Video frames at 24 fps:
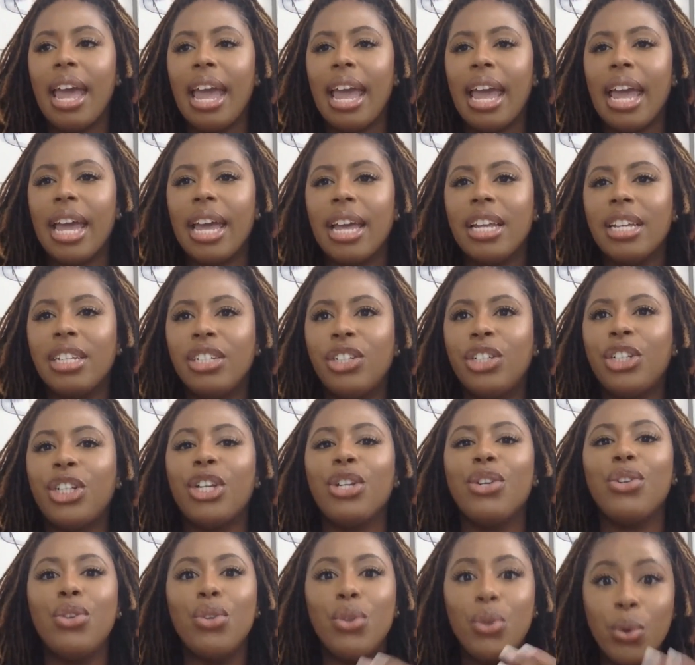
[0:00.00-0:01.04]
And
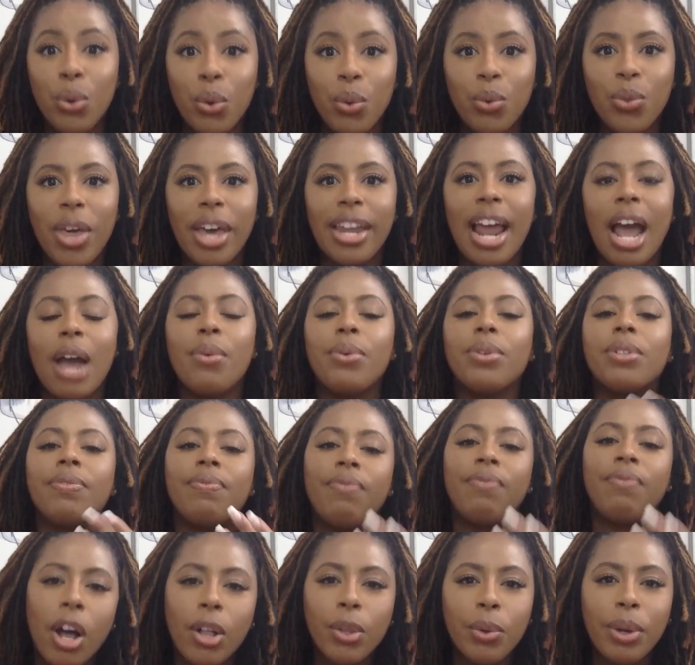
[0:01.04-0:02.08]
she knew that I was
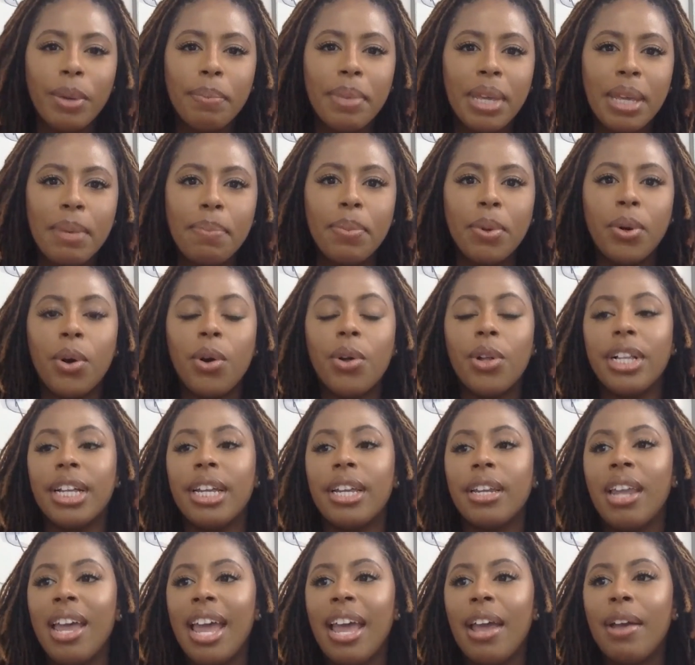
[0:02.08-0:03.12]
following people,
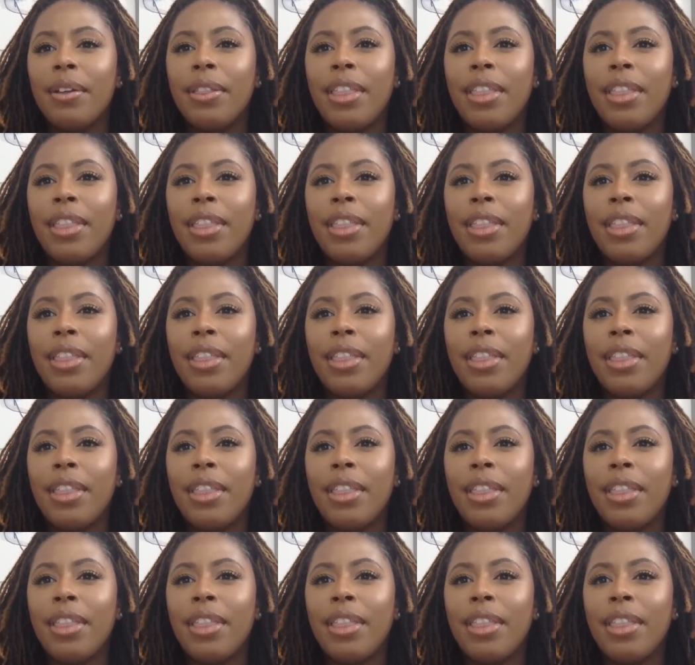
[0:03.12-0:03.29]
and